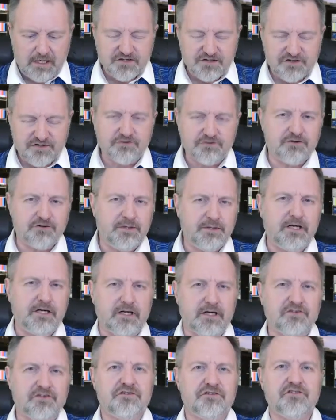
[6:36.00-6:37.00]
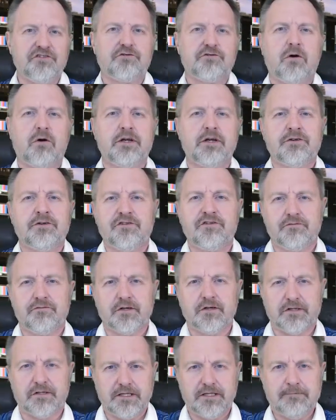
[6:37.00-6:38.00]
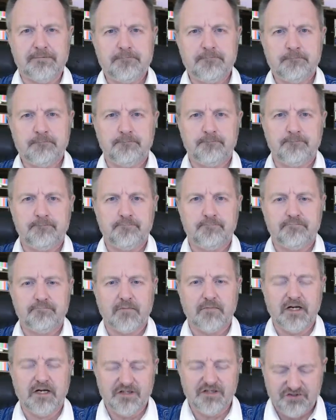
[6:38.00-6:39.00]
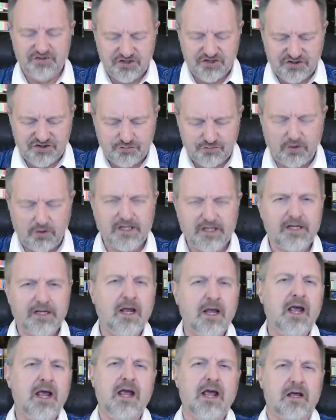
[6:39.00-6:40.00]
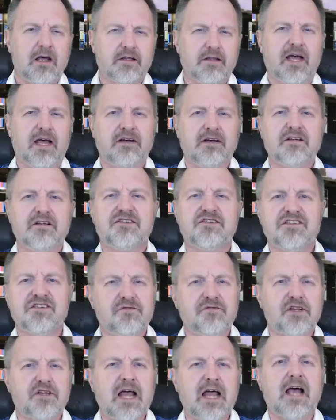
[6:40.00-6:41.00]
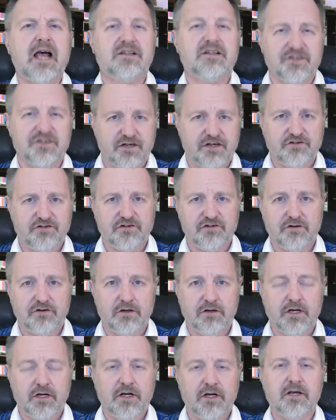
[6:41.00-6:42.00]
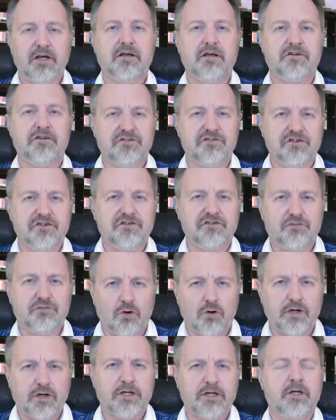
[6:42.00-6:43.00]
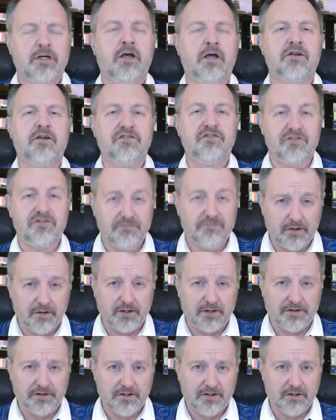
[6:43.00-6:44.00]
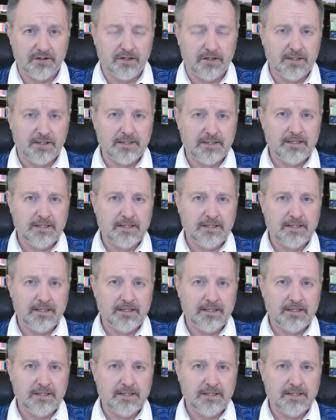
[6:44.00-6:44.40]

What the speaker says: Social media is destroying civility. It is destroying that civilization. It is destroying civility